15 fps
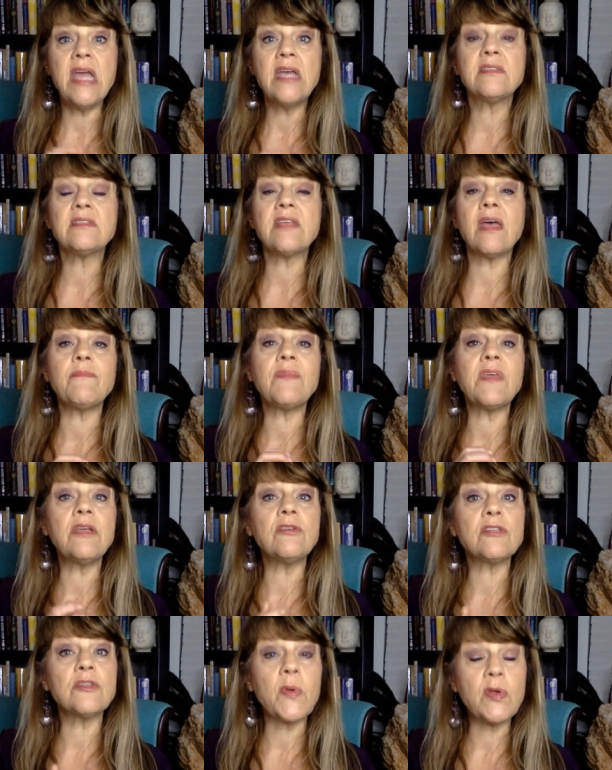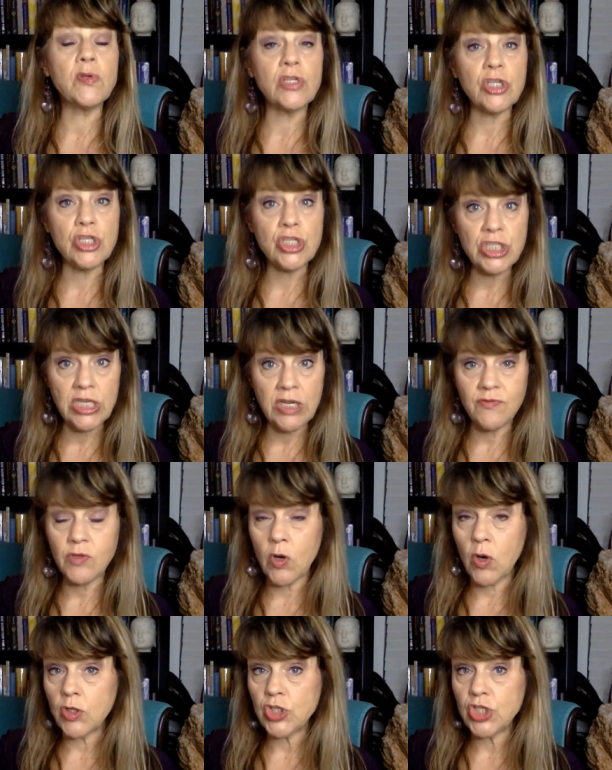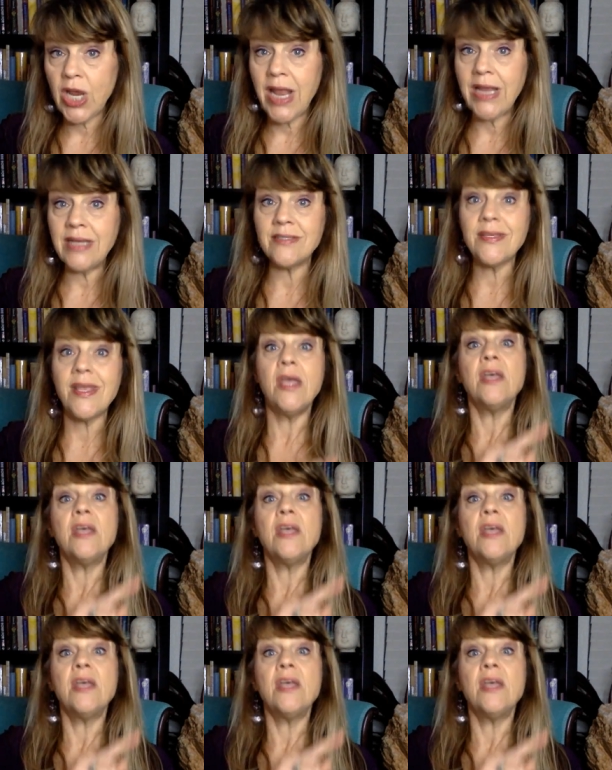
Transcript: something you're supposed to shift or change